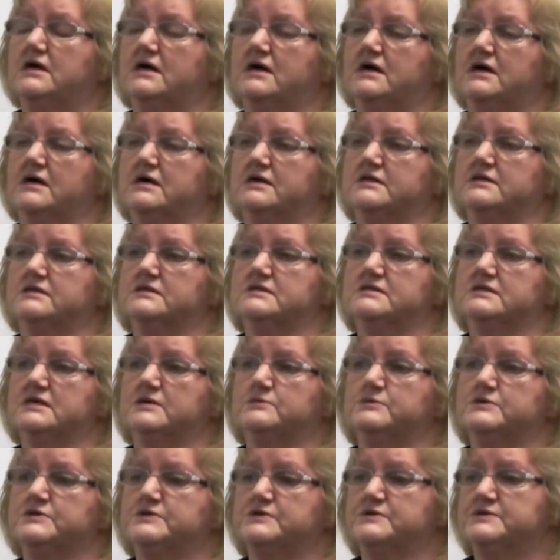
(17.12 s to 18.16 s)
and I
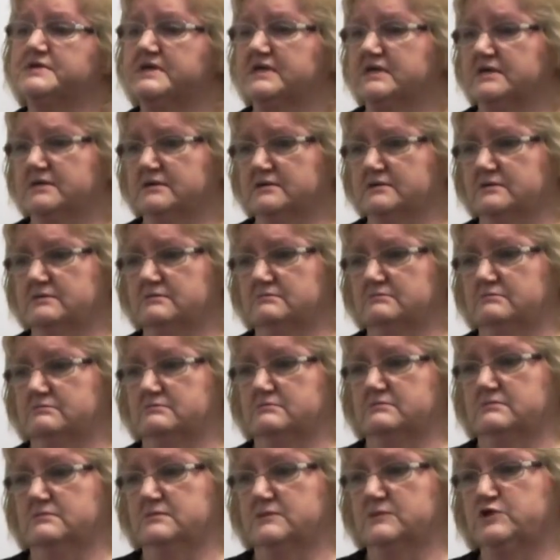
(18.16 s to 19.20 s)
was using
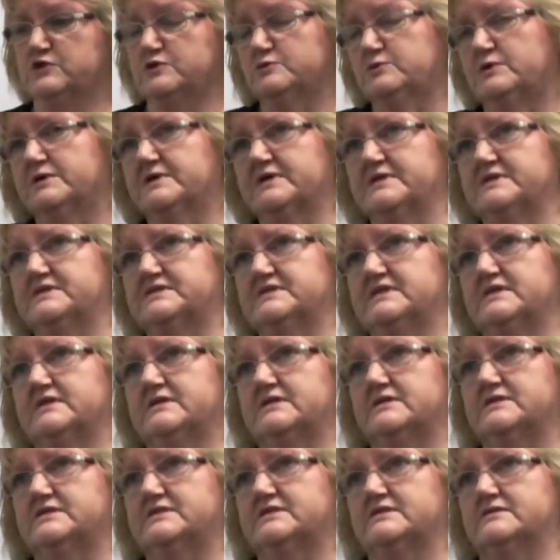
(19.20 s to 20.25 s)
two walking
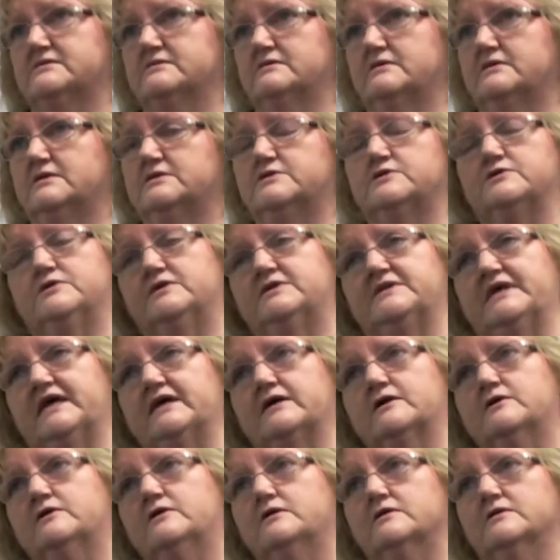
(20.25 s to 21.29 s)
sticks, and I'd done a
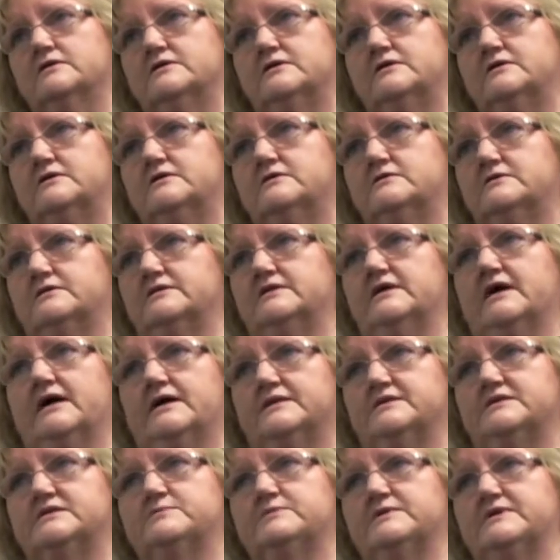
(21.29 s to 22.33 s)
neck collar and
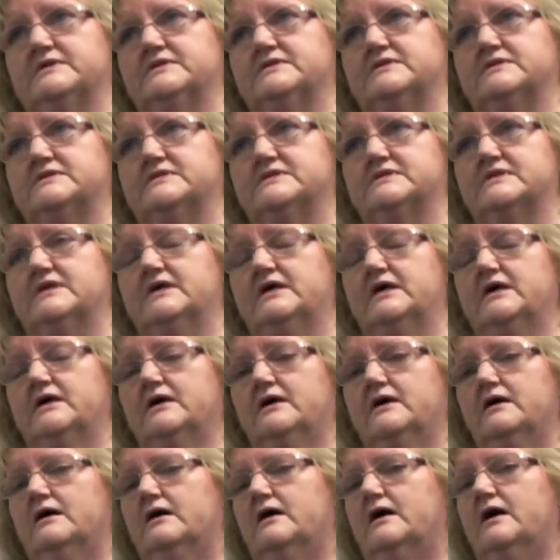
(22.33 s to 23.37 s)
hand splints,
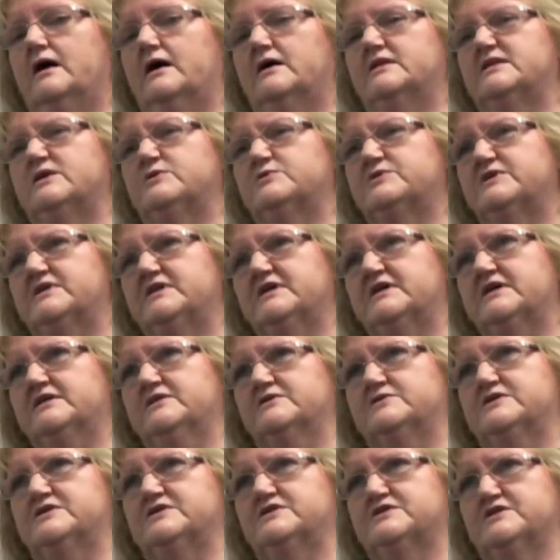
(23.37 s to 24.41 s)
and I was really kind
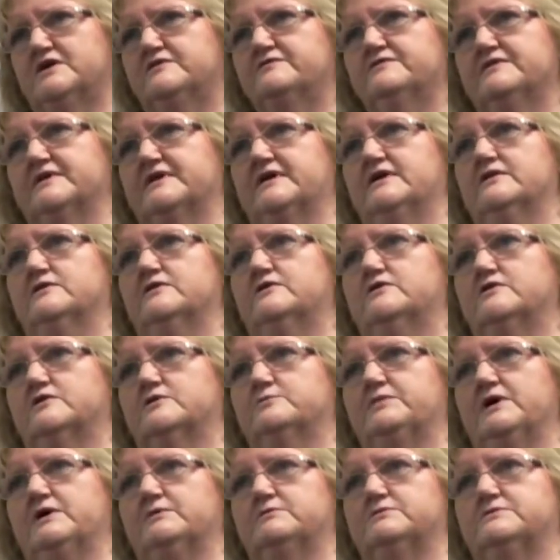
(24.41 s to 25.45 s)
of just shuffling
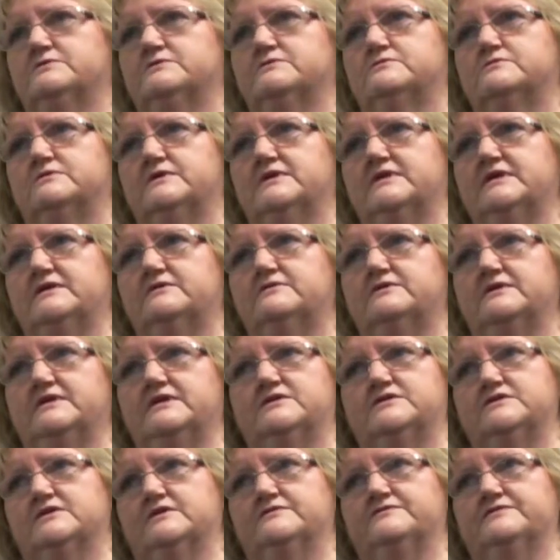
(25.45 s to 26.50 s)
along, but I was really, really
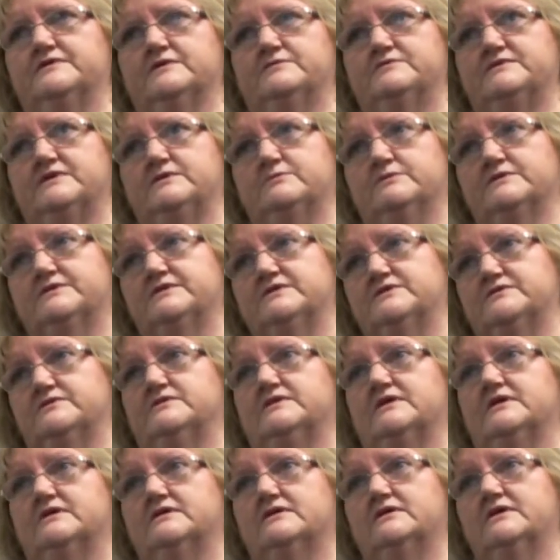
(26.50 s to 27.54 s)
chuffed that I was able to do
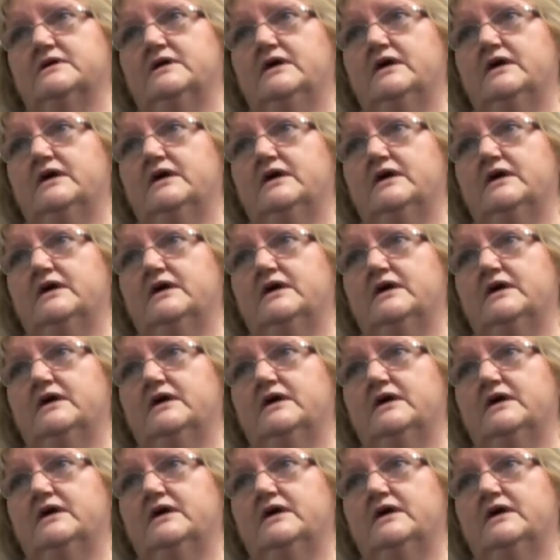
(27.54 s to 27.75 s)
that.